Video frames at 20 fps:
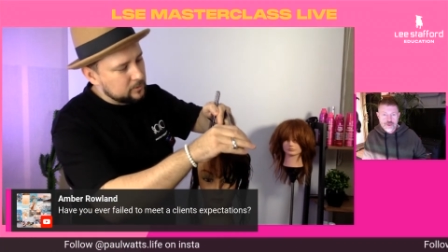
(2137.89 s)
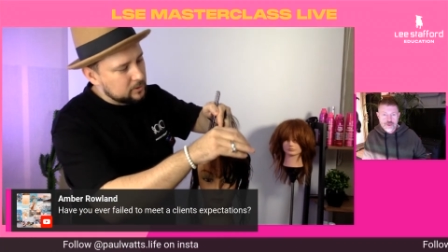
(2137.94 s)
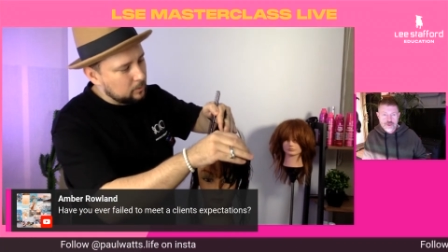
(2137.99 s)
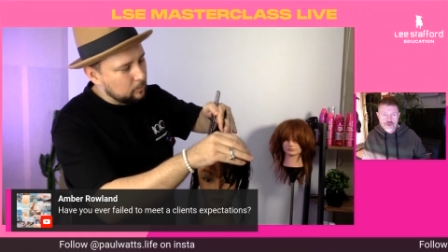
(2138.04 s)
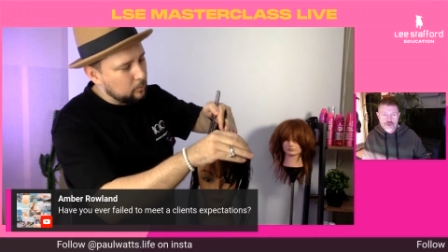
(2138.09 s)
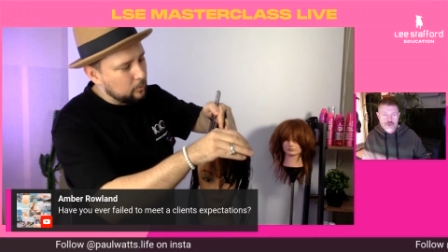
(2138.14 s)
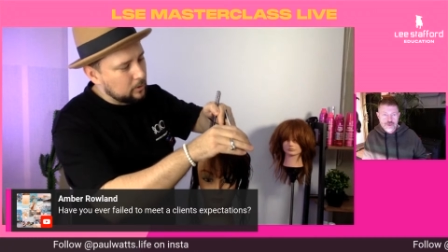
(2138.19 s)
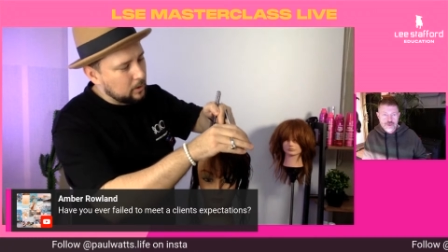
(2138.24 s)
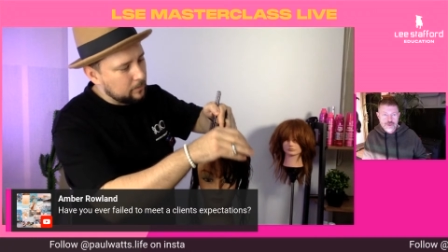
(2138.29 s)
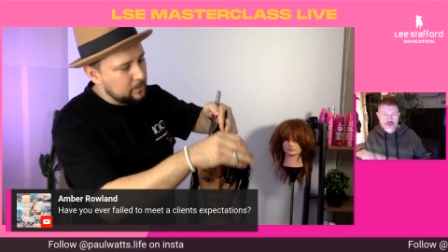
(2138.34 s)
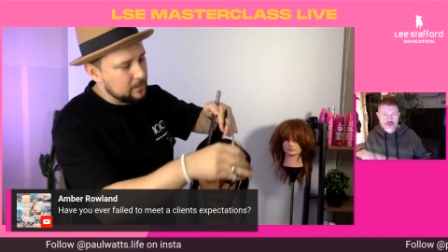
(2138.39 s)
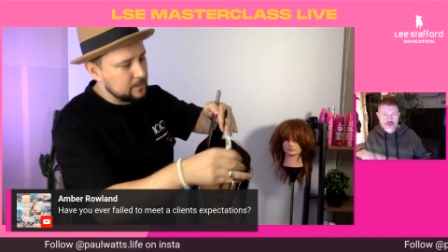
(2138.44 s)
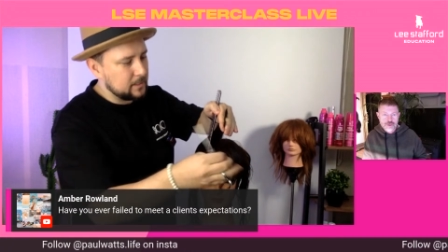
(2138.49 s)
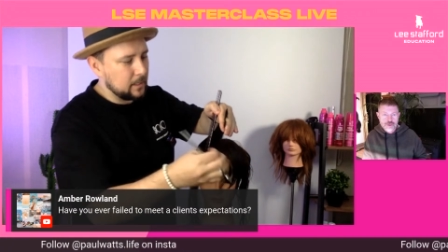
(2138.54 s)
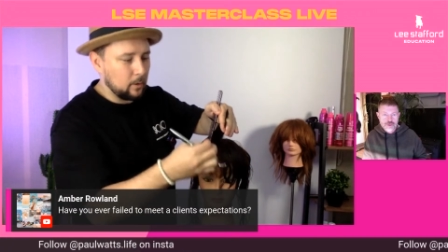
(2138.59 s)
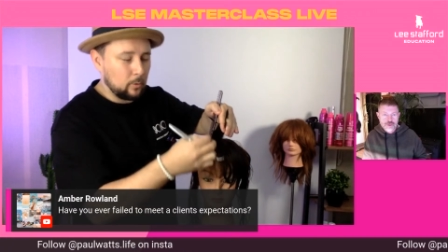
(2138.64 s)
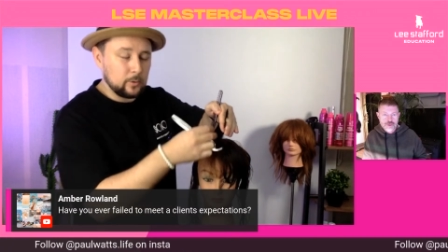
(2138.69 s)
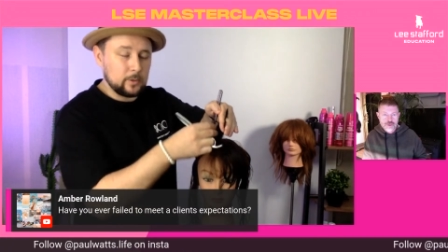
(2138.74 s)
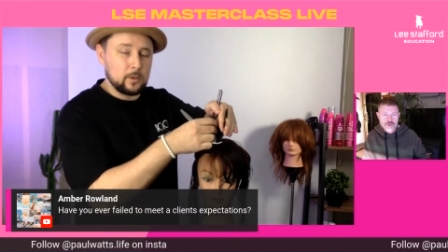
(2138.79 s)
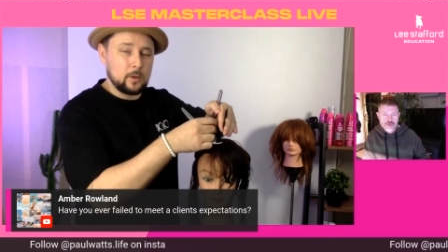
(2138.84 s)
someone would come in and say,
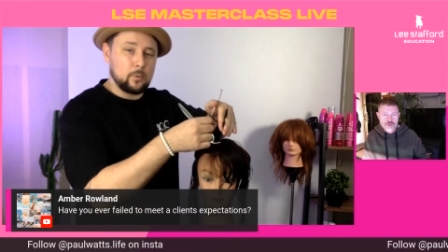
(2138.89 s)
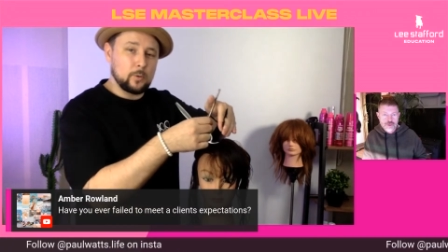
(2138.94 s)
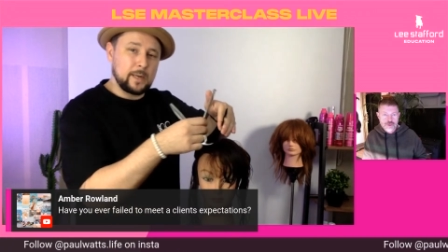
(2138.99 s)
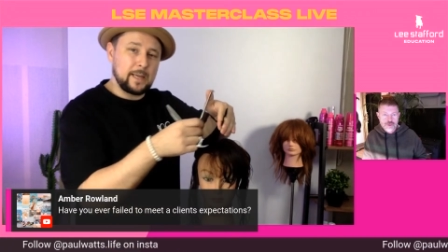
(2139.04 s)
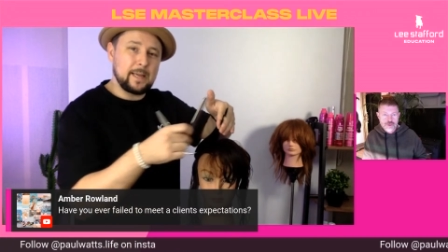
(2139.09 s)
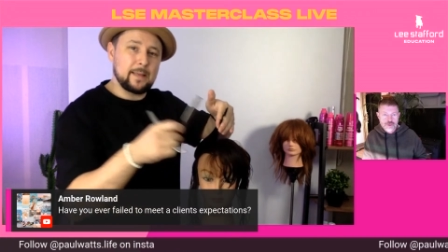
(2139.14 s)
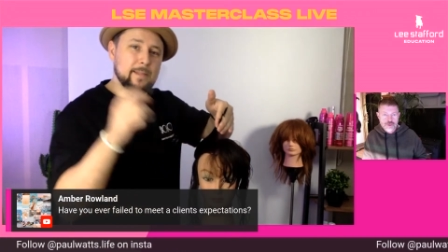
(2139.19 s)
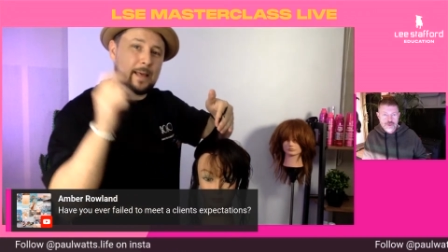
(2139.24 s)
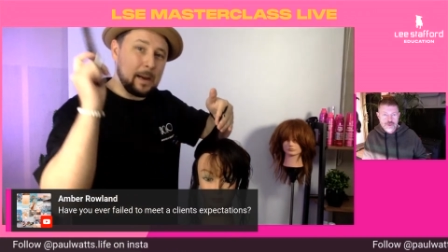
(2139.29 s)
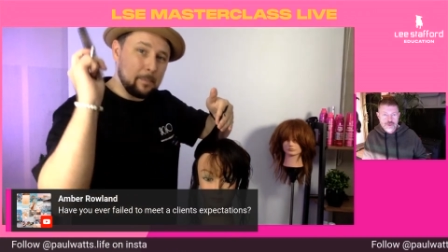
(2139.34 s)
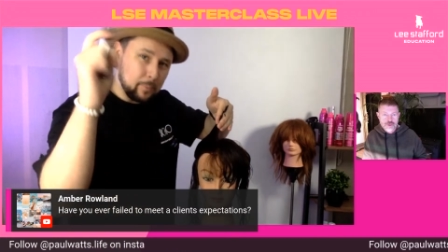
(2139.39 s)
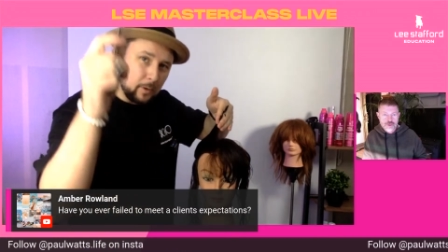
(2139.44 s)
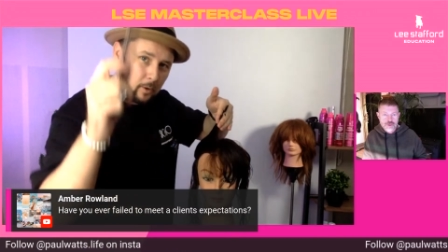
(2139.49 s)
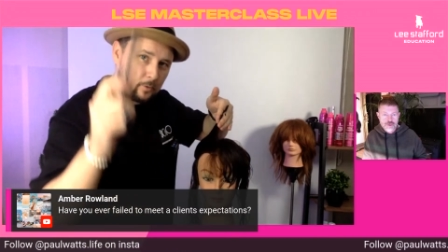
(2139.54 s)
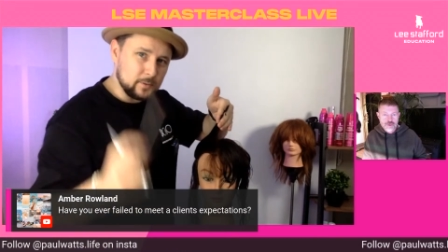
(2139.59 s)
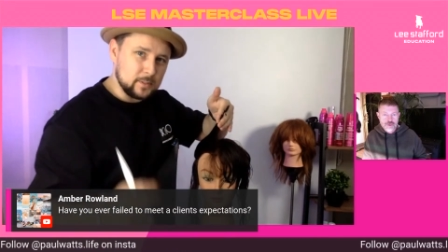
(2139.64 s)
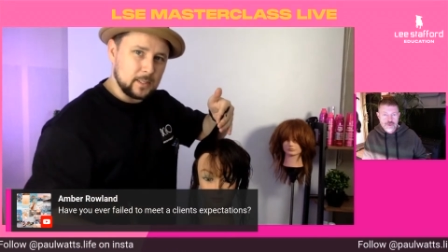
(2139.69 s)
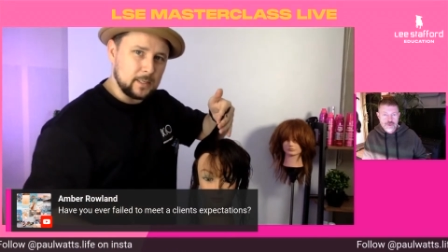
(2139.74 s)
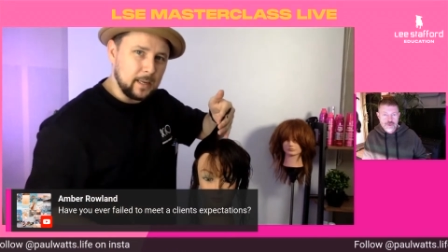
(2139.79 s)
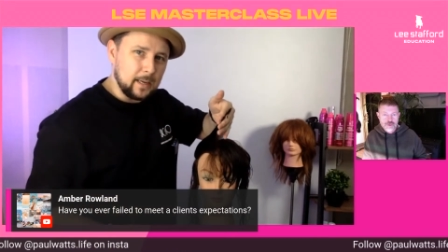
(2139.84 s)
I want to hit that
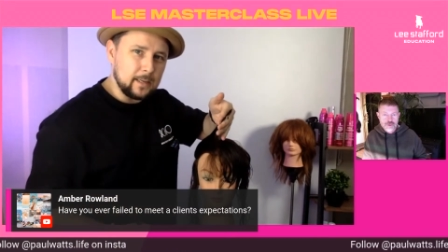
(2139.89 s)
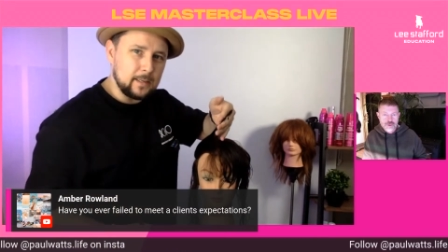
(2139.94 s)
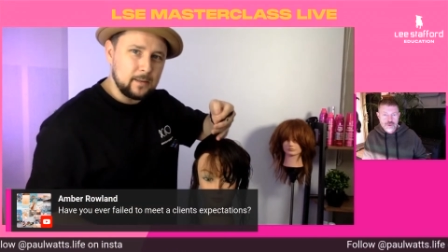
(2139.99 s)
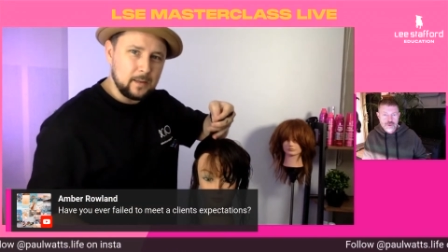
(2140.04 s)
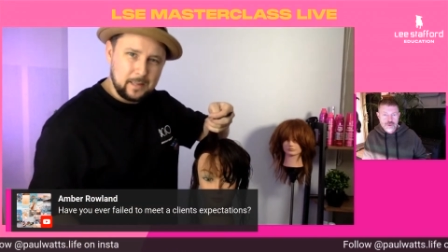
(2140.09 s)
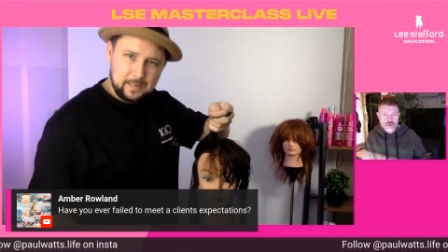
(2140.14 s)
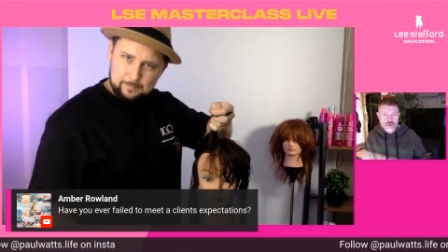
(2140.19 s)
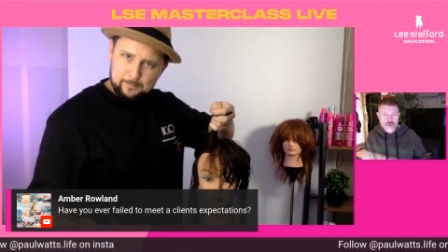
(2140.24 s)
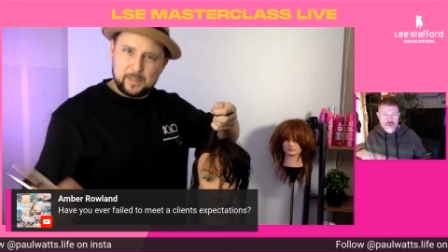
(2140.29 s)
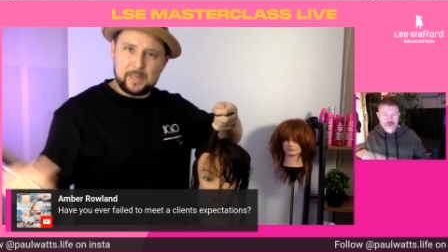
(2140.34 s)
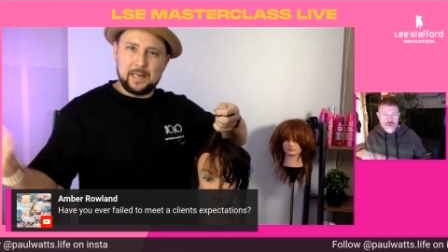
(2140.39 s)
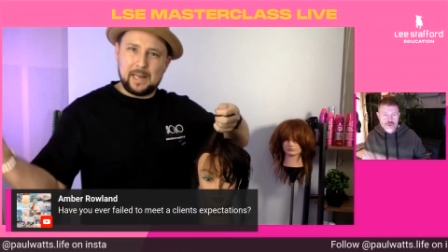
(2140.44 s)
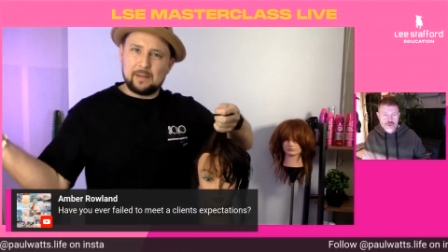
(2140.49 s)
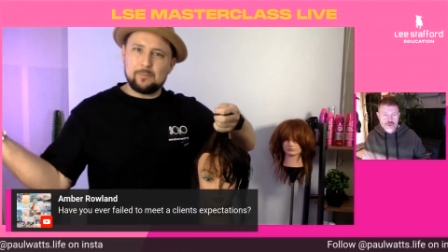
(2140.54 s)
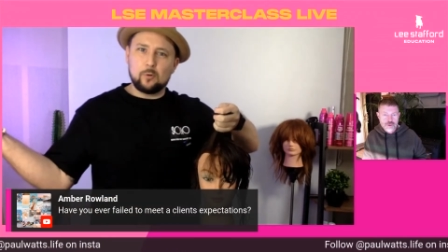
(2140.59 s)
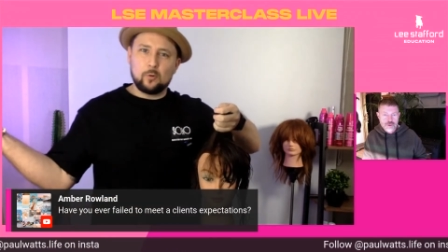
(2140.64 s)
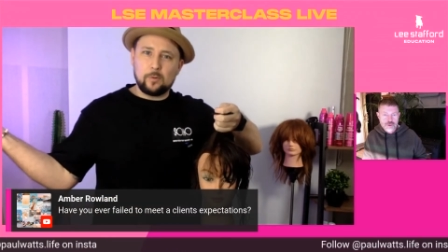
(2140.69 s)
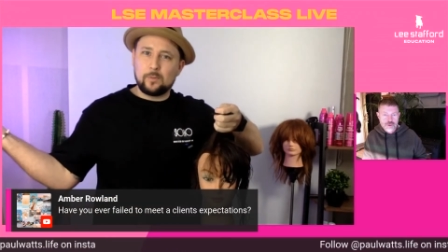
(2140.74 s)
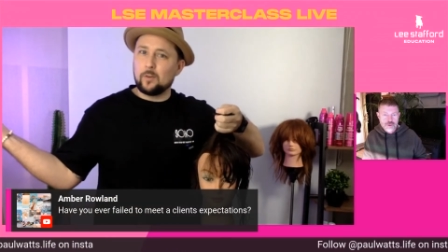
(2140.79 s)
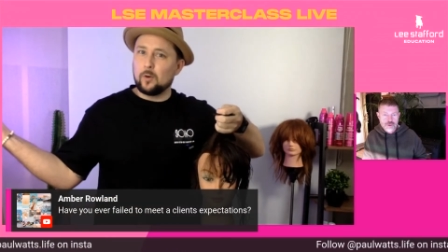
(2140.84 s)
blonde today, being
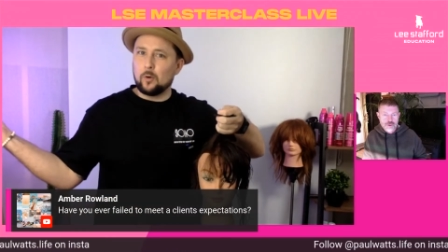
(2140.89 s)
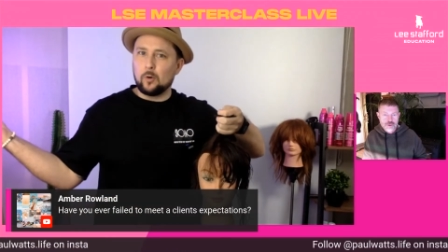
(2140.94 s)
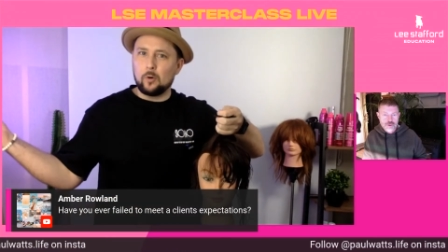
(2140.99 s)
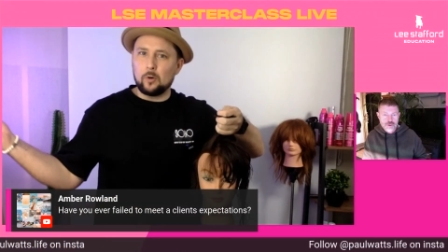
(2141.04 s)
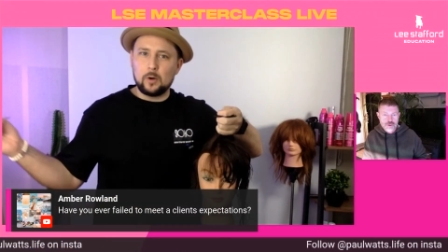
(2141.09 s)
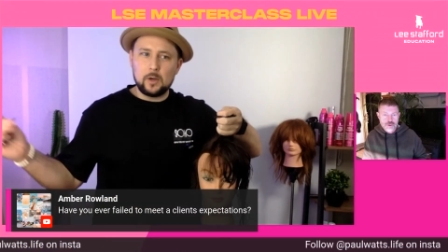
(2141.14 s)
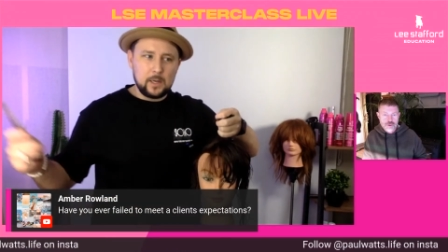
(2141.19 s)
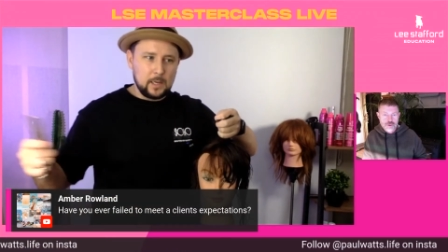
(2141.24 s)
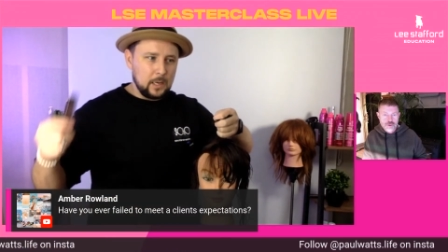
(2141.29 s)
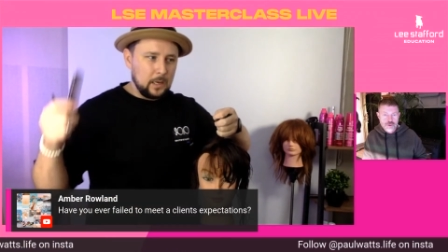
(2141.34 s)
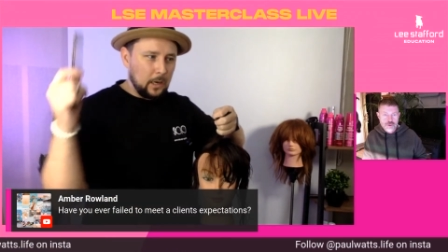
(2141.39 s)
level 4.